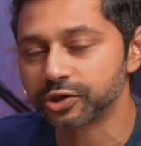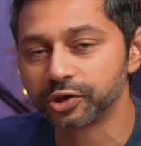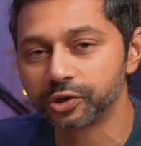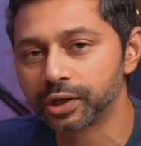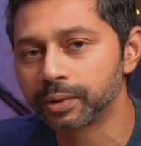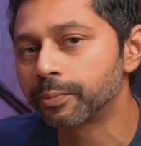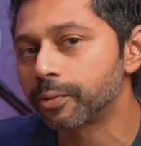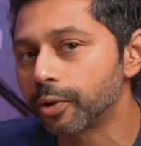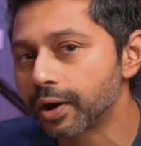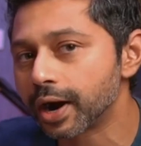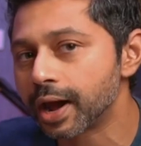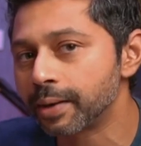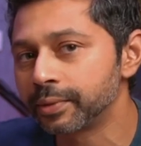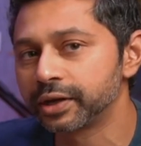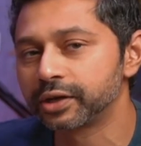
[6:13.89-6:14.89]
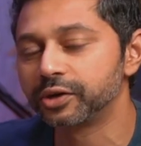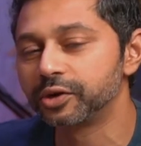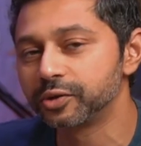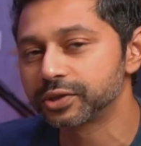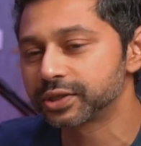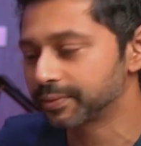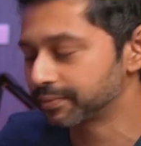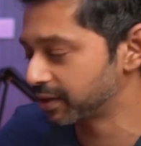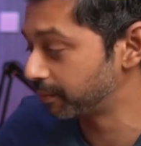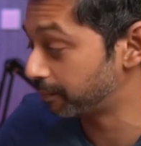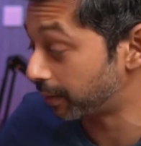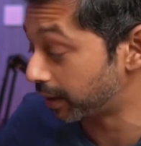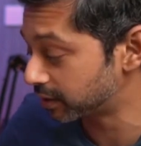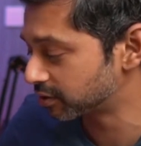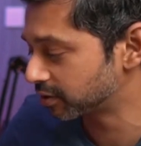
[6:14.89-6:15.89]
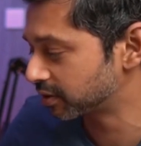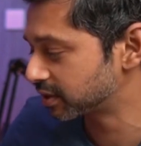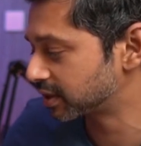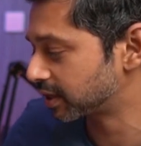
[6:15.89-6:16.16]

so you can program it to do something based on a